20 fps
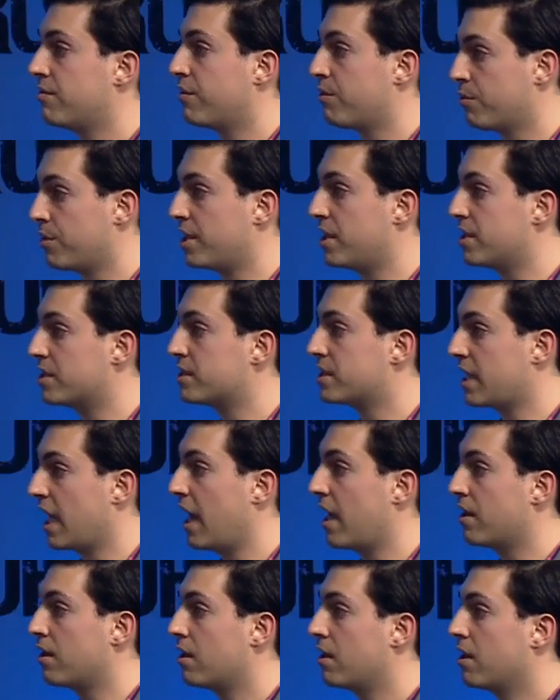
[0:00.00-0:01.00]
three D
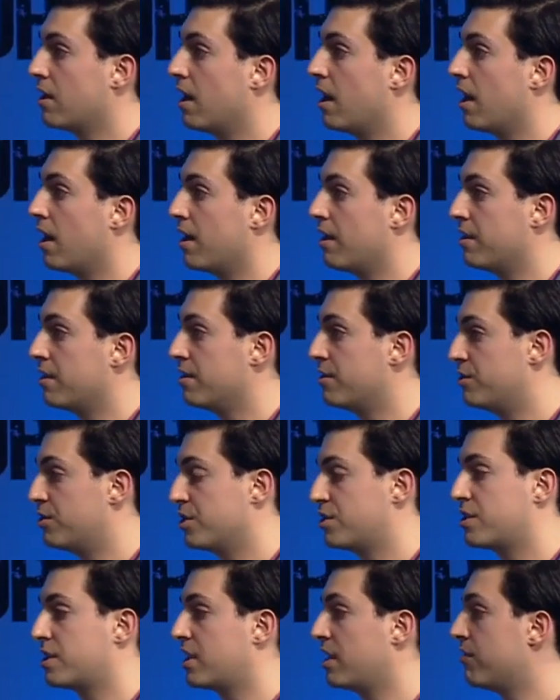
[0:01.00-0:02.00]
scanner. Uh,
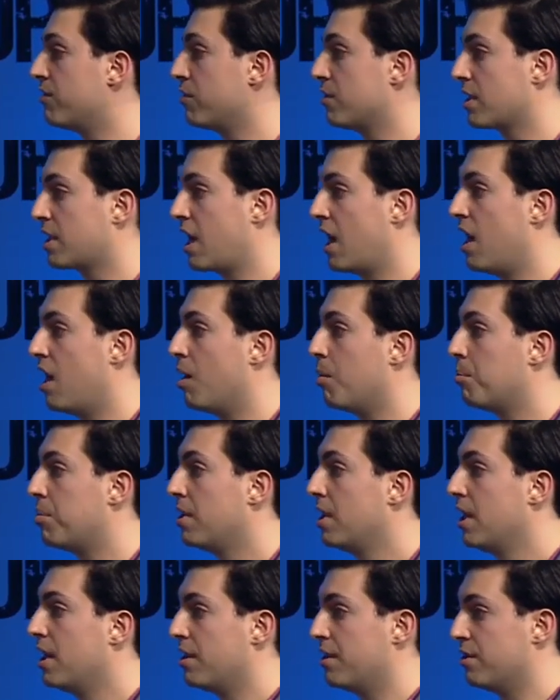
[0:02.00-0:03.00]
just to give you a comp,
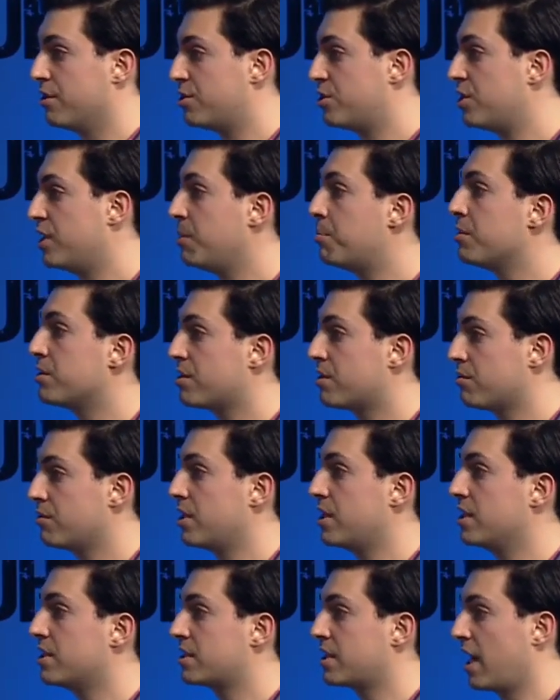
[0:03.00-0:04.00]
the cheapest three
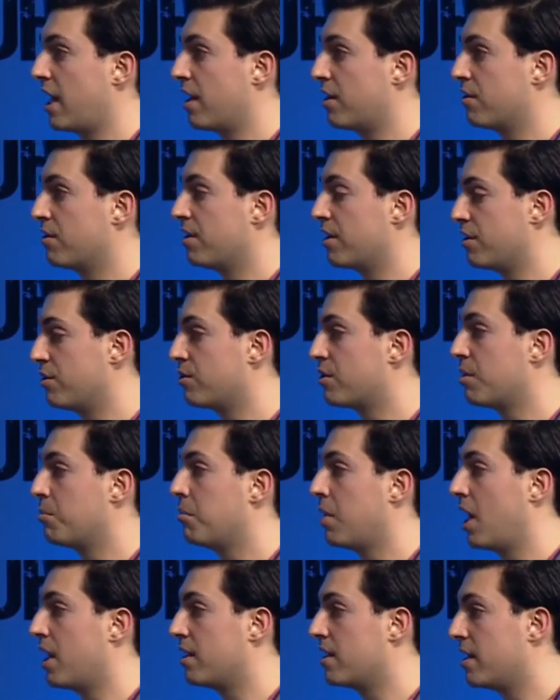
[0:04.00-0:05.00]
D scanner that you can
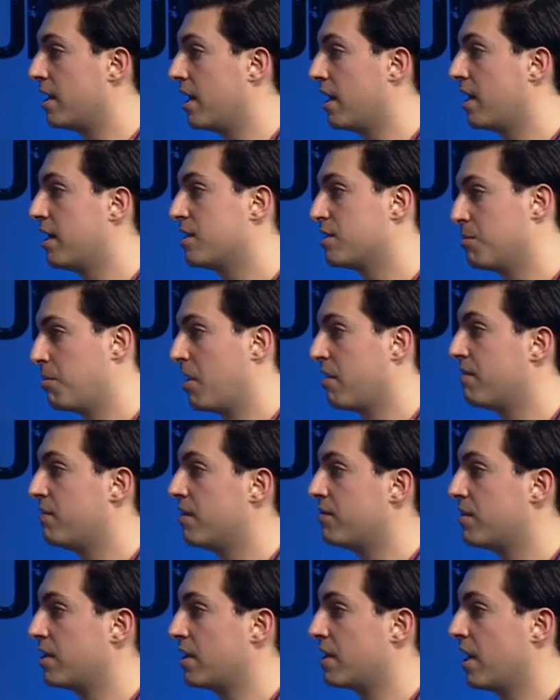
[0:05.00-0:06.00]
buy today is about
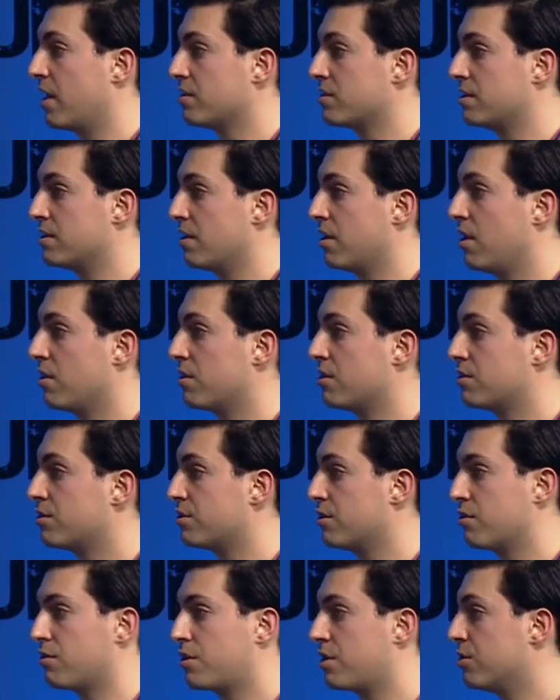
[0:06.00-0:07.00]
fifty thousand dollars.
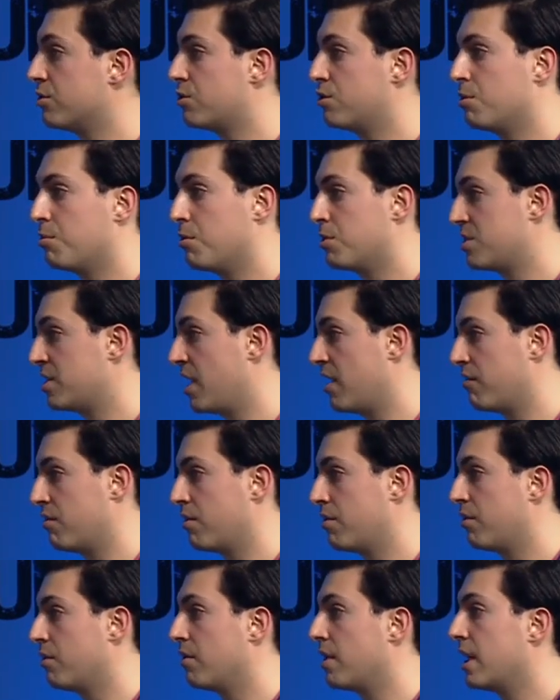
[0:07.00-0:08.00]
So consumers never
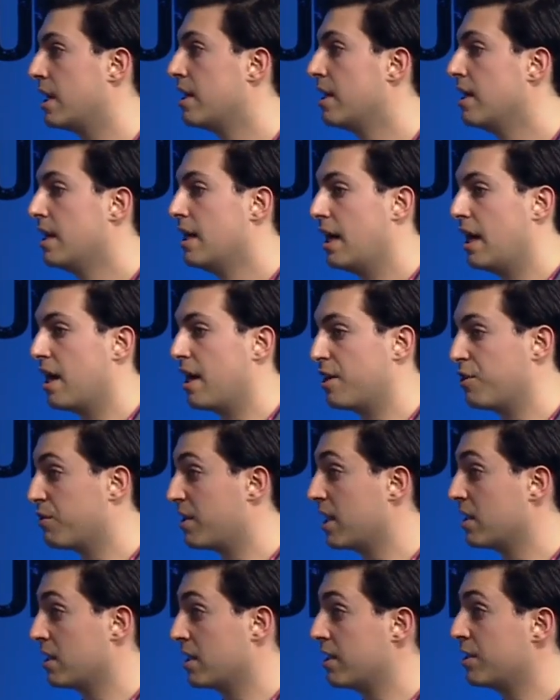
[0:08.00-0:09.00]
do it. Uh, you
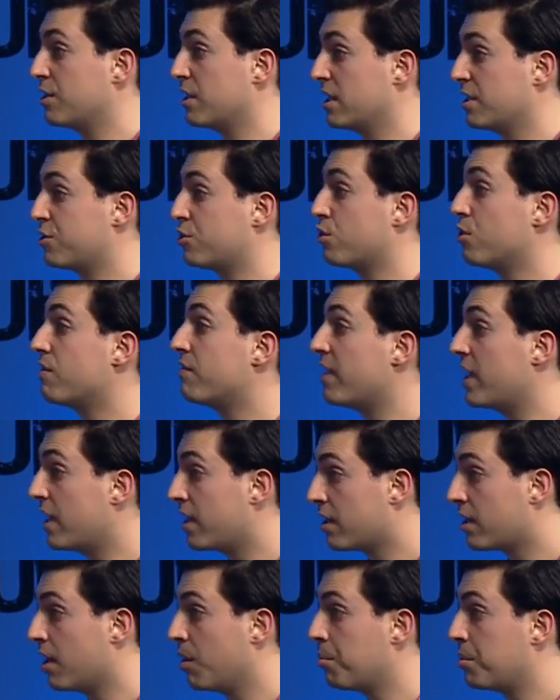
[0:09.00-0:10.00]
get
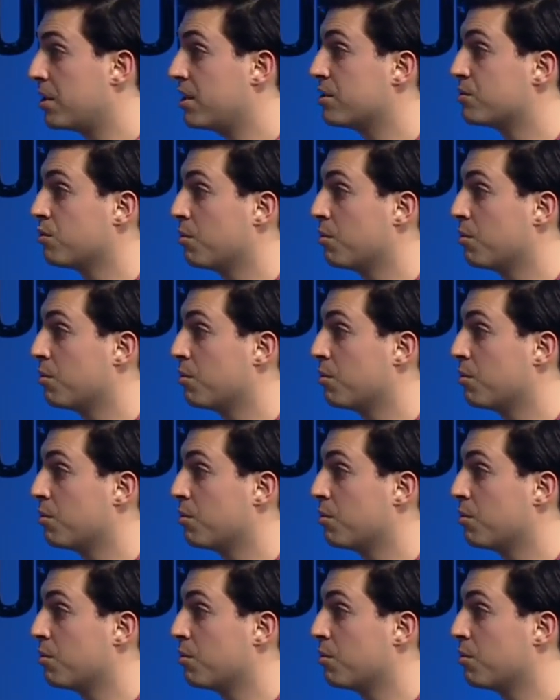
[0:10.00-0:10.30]
surveying companies will